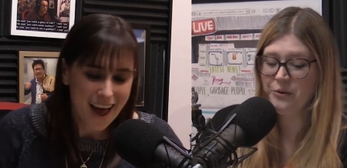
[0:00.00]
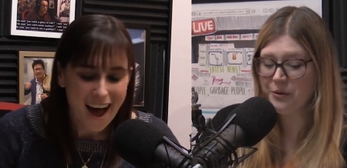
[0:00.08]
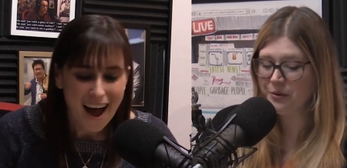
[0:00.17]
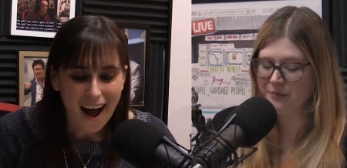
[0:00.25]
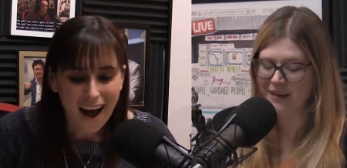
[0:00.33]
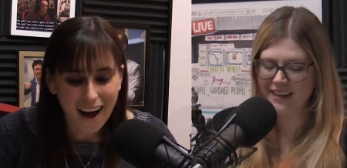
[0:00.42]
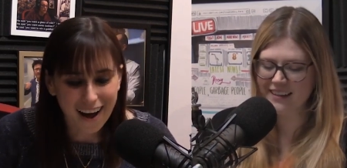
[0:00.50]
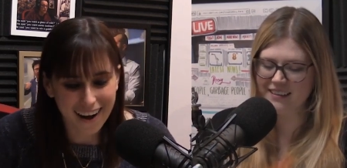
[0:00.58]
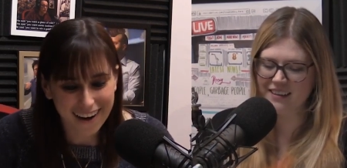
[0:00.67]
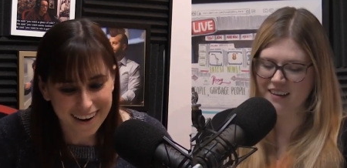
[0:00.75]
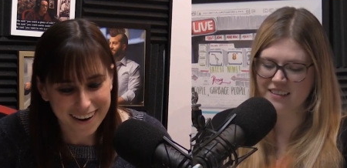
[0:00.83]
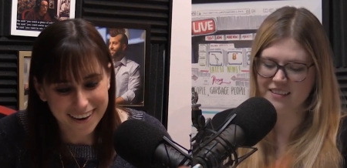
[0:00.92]
Speaker 1: well, my
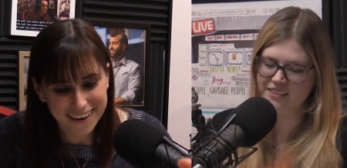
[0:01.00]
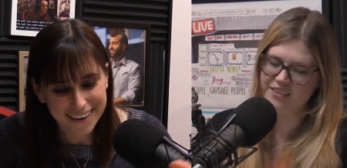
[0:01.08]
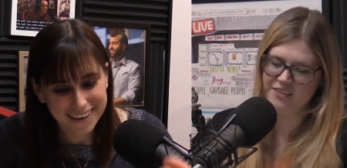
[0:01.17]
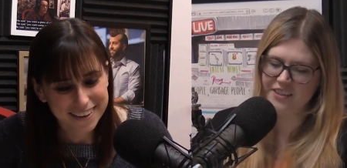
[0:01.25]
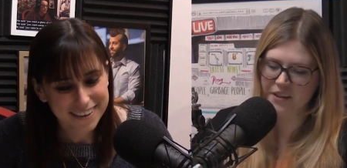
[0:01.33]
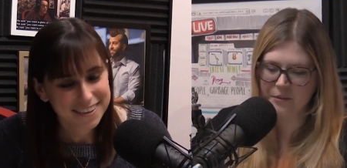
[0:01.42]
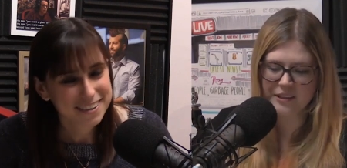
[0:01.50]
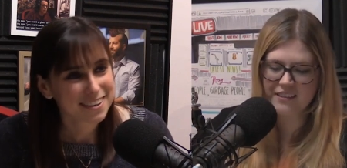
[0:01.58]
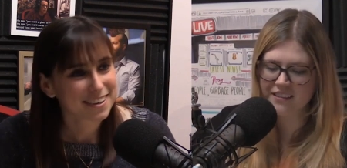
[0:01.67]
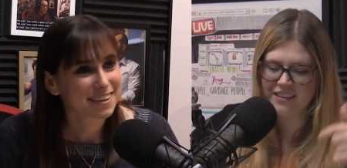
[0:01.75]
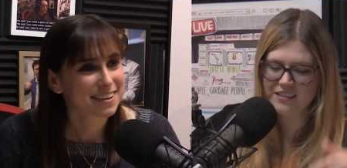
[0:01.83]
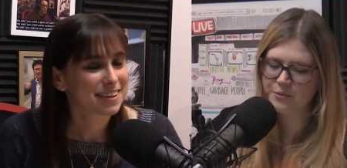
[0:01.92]
college story about the
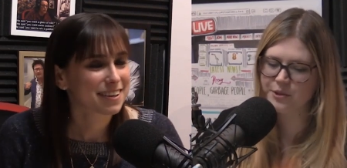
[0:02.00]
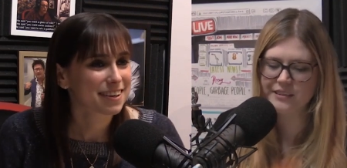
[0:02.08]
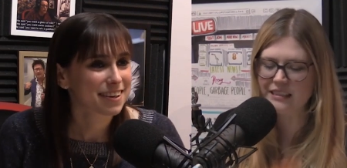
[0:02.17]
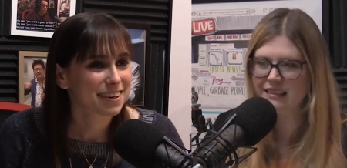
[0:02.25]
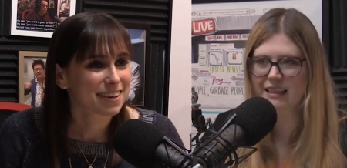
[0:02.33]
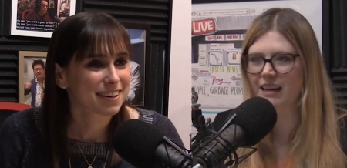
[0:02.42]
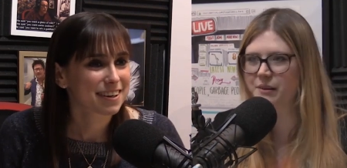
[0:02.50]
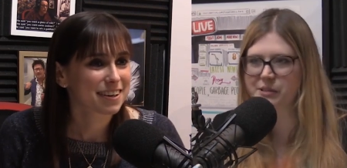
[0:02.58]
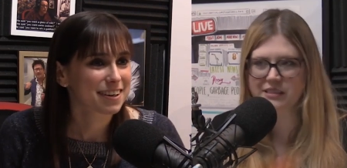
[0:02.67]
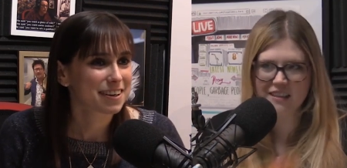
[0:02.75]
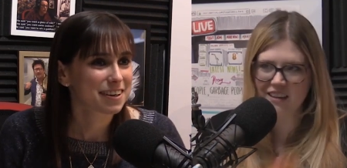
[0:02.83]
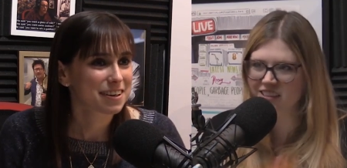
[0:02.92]
Lost Boys is that I went to
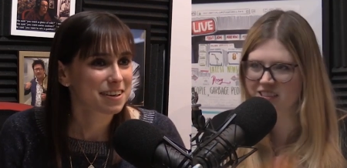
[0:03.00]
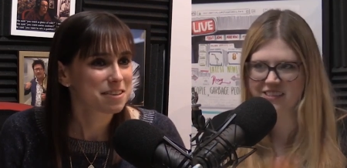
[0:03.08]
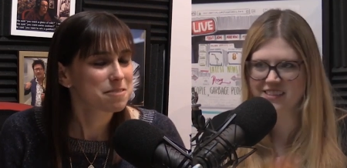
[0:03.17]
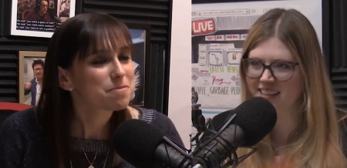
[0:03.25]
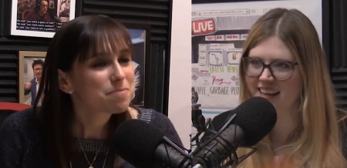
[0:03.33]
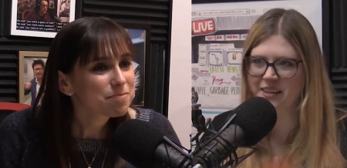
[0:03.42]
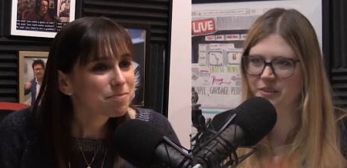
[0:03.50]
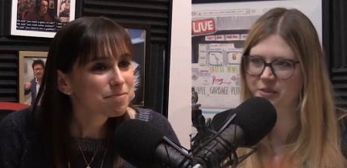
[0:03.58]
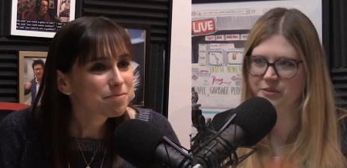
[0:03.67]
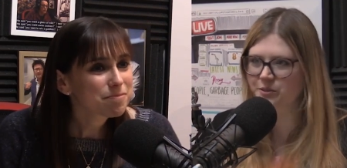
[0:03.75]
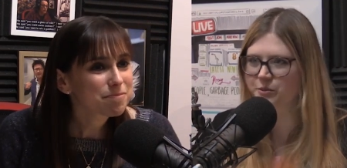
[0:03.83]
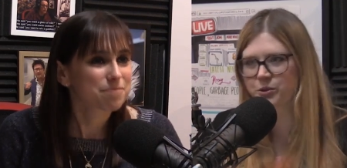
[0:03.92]
college in Santa
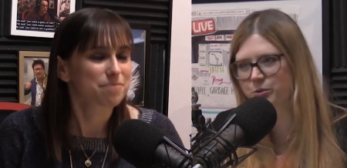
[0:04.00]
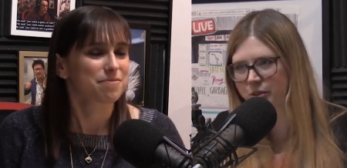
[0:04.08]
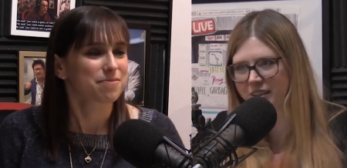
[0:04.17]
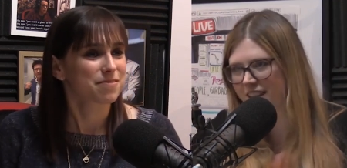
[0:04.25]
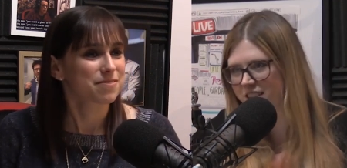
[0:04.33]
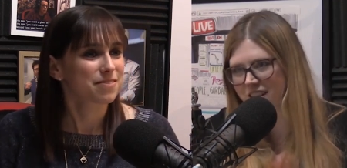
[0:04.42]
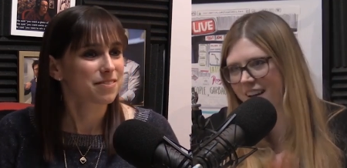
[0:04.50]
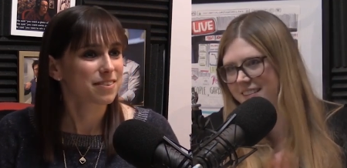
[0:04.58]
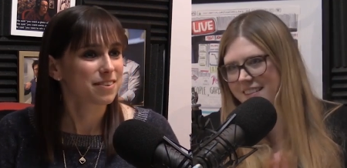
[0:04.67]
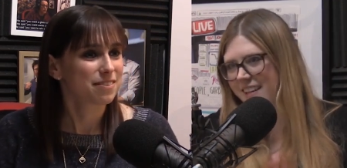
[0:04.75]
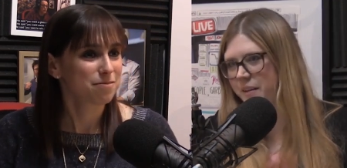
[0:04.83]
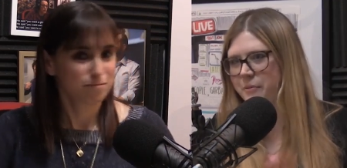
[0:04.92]
Cruz, which is where they shot the
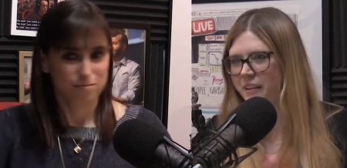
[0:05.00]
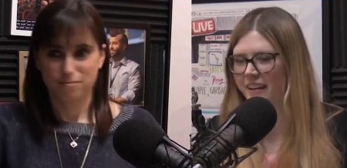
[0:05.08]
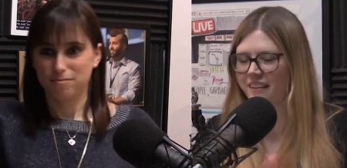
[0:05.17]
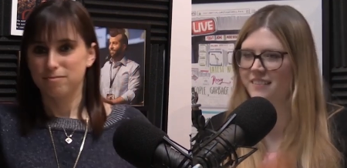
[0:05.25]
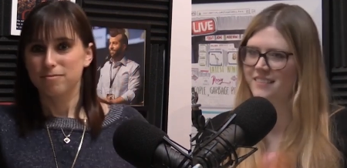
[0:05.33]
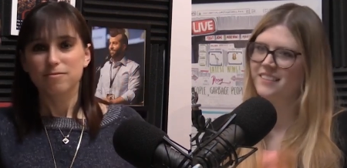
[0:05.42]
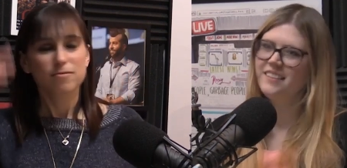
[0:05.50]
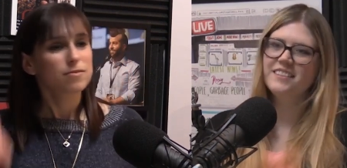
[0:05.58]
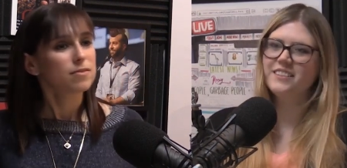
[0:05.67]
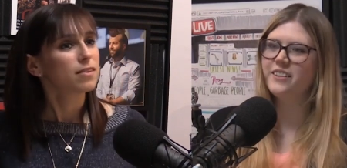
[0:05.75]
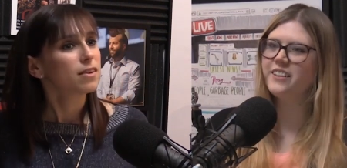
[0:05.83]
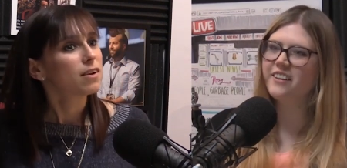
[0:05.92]
damn thing.
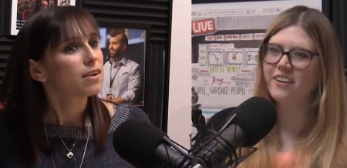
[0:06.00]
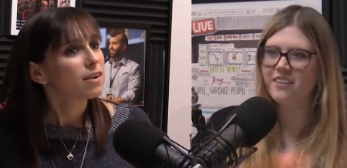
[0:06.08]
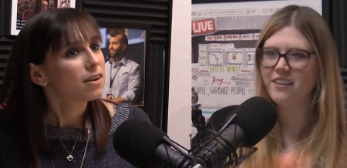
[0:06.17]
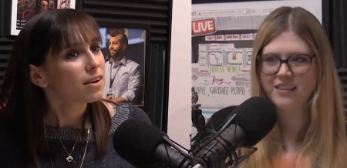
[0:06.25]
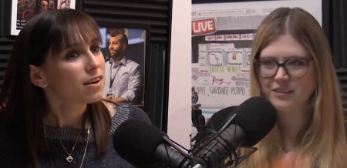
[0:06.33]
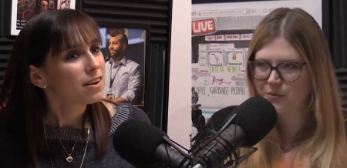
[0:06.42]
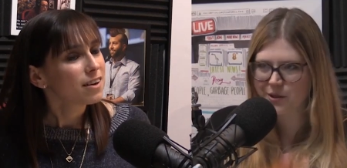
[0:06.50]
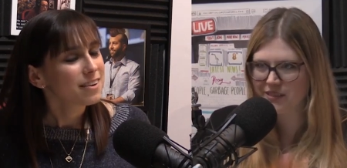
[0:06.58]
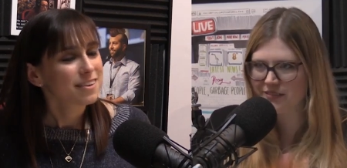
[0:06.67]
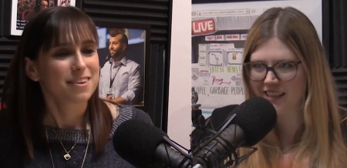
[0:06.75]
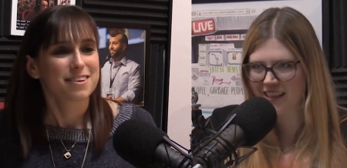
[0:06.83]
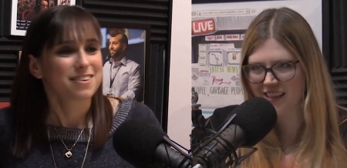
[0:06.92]
So there are Lost Boys
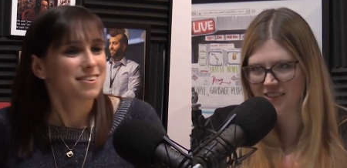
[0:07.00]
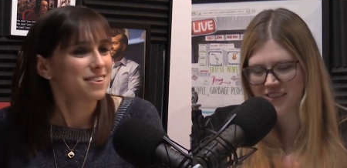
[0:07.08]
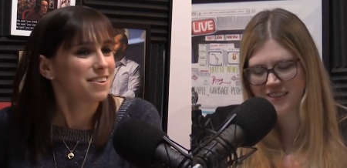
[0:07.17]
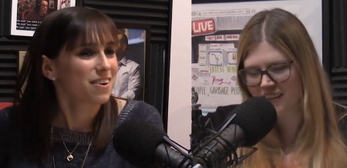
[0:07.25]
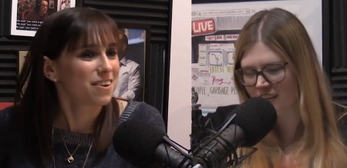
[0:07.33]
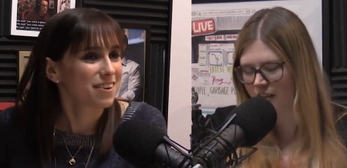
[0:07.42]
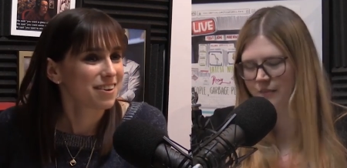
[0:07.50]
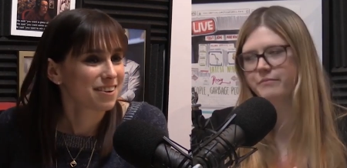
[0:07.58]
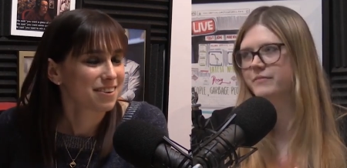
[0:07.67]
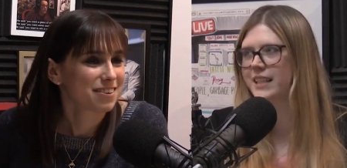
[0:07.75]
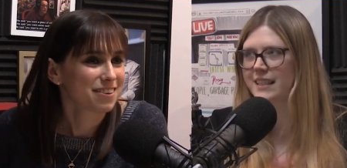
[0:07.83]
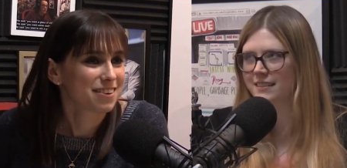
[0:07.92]
Vacation or
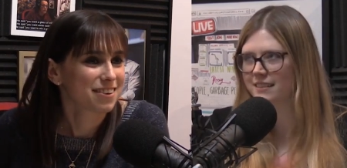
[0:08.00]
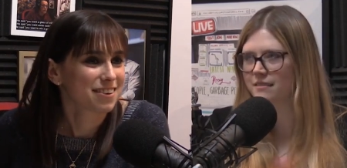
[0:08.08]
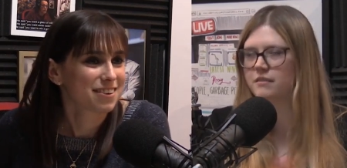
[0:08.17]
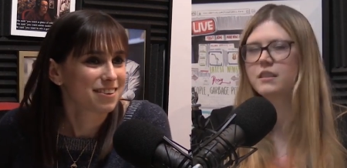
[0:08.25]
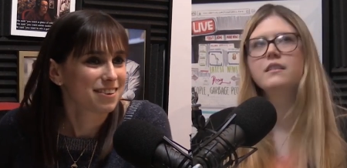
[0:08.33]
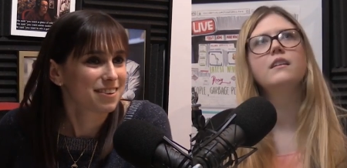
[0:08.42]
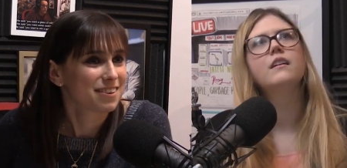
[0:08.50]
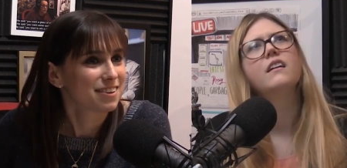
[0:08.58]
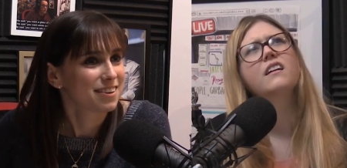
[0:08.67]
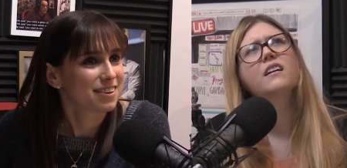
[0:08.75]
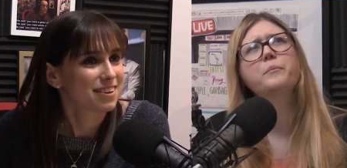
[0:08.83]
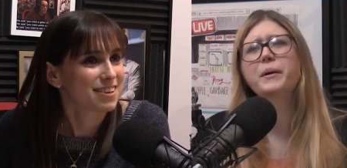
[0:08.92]
Des-
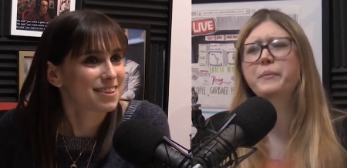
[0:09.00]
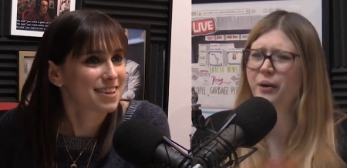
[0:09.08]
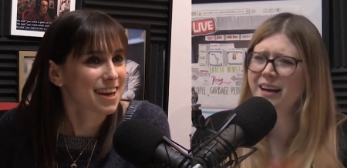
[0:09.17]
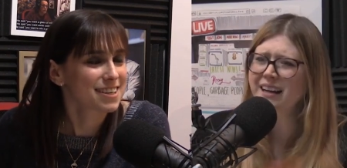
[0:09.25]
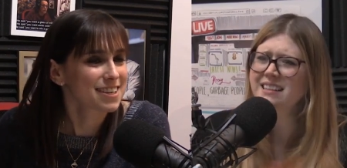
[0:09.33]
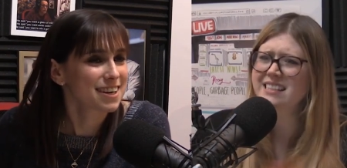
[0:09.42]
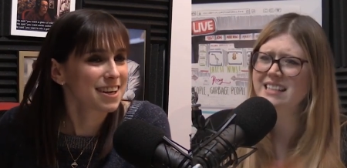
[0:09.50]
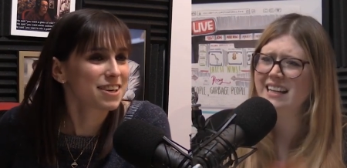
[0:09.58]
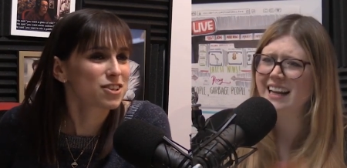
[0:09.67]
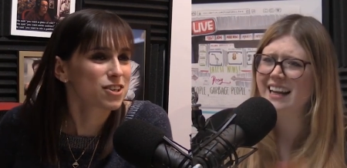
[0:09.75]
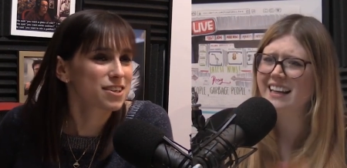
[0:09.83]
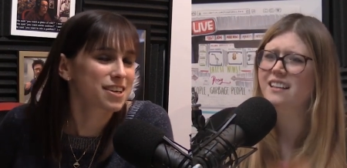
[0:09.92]
my brain
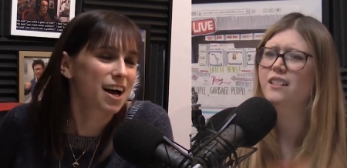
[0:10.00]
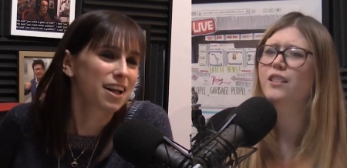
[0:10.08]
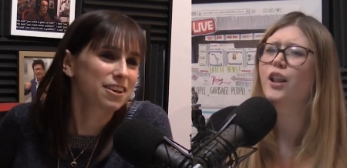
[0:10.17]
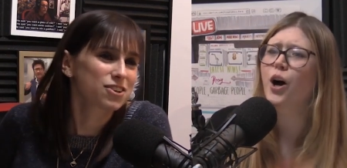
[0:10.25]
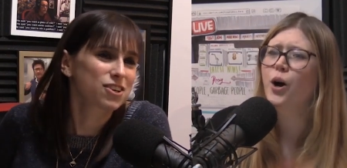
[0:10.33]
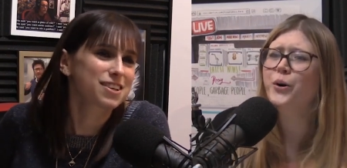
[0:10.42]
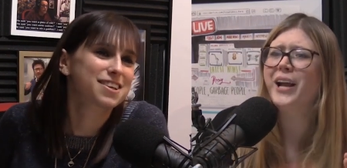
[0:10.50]
Destinations, today. colleges,